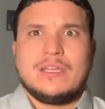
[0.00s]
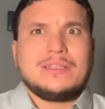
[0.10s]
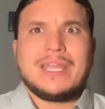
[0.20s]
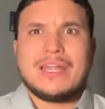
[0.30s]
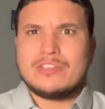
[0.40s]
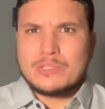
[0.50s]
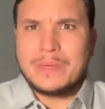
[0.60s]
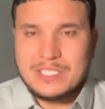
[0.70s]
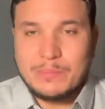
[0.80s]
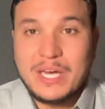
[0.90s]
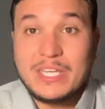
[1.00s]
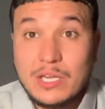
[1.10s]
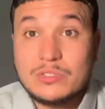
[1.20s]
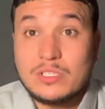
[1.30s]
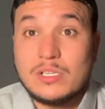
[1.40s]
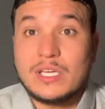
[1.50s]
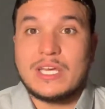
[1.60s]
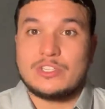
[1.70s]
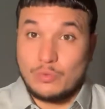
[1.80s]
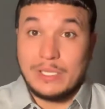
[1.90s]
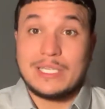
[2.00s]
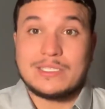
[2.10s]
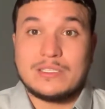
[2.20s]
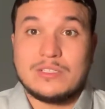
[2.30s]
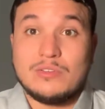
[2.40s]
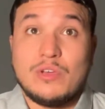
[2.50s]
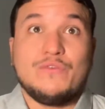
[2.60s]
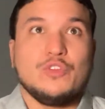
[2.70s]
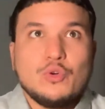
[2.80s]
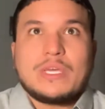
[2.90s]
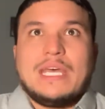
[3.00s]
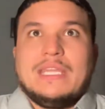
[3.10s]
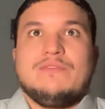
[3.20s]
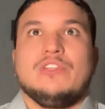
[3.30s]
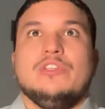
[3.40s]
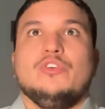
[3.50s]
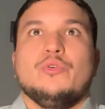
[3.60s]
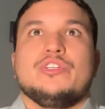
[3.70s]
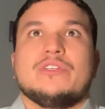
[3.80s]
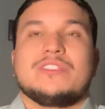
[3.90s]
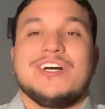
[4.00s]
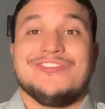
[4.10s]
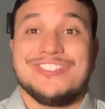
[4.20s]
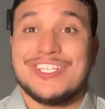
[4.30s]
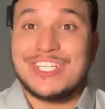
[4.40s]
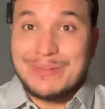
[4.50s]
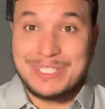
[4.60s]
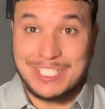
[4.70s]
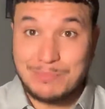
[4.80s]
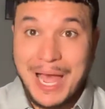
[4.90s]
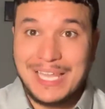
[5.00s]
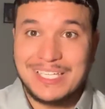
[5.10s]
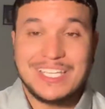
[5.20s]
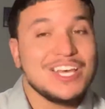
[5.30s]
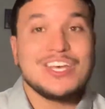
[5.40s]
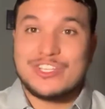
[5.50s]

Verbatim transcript: then how do you expect somebody else to look at you and listen to you if you can't even do it yourself? You know, you got to be smiling.